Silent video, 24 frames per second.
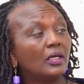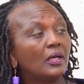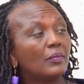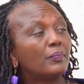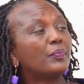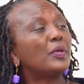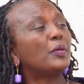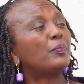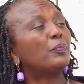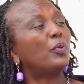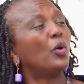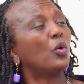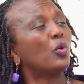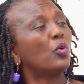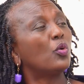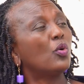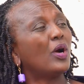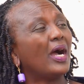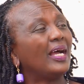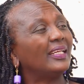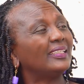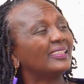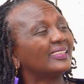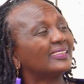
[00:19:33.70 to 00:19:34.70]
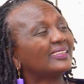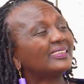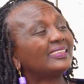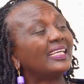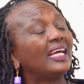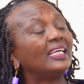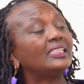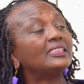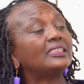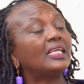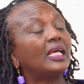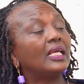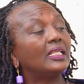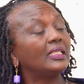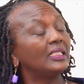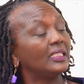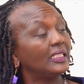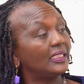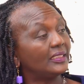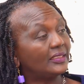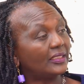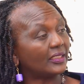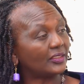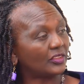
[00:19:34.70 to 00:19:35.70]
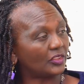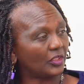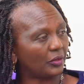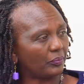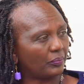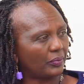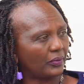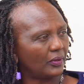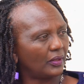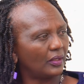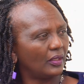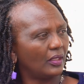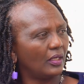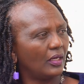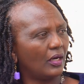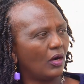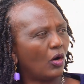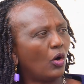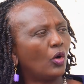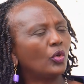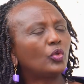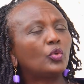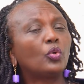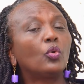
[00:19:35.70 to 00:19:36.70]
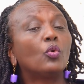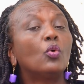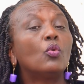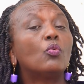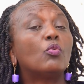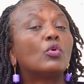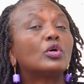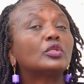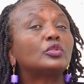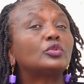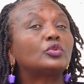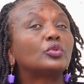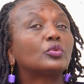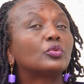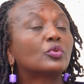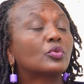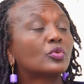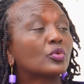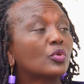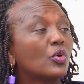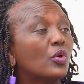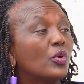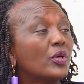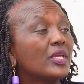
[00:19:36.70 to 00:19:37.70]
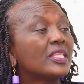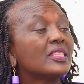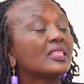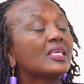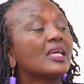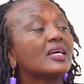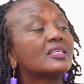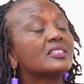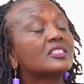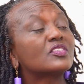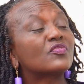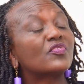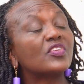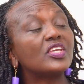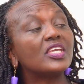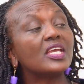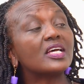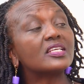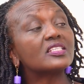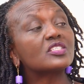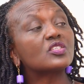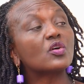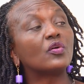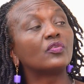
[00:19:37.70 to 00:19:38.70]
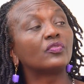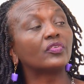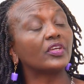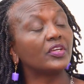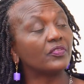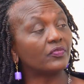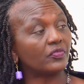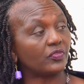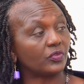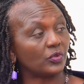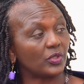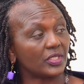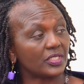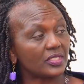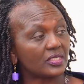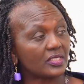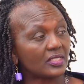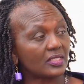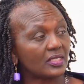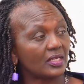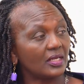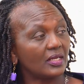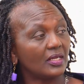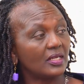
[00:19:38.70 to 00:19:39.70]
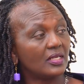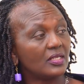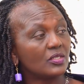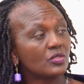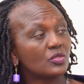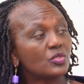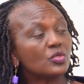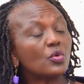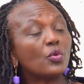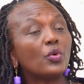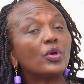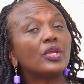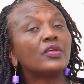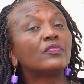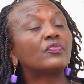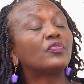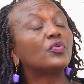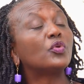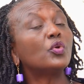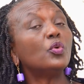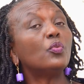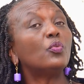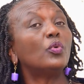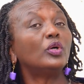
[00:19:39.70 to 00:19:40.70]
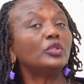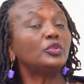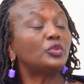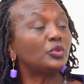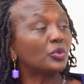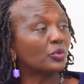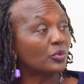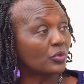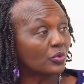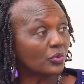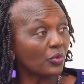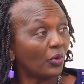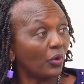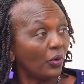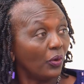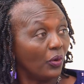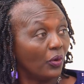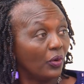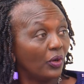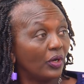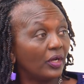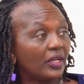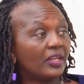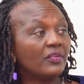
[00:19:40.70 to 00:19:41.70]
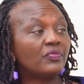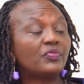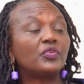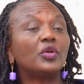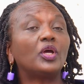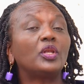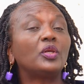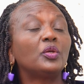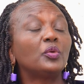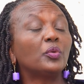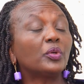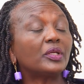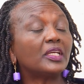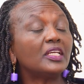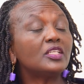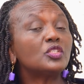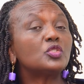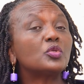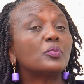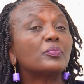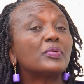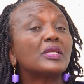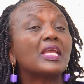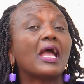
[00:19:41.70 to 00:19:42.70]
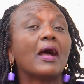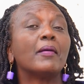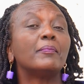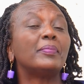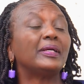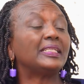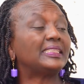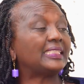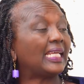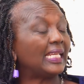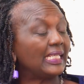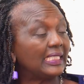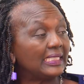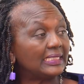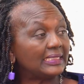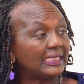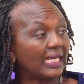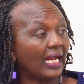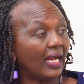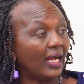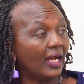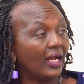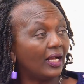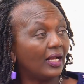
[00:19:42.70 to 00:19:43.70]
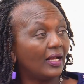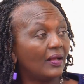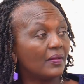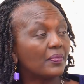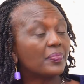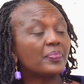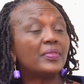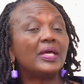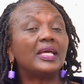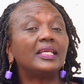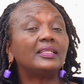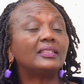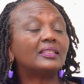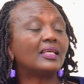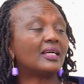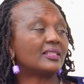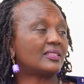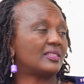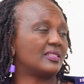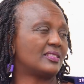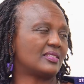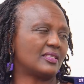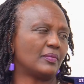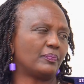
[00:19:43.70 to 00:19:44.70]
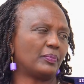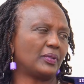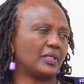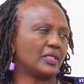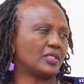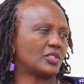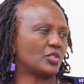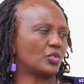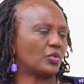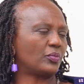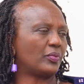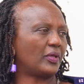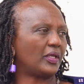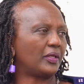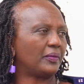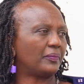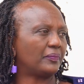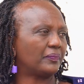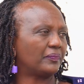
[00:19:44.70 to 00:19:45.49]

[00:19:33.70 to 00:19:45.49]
people who understand leadership or who want to grow in their spheres of influence. So if you want to grow, if you're looking to be a better leader, then that is the place to be.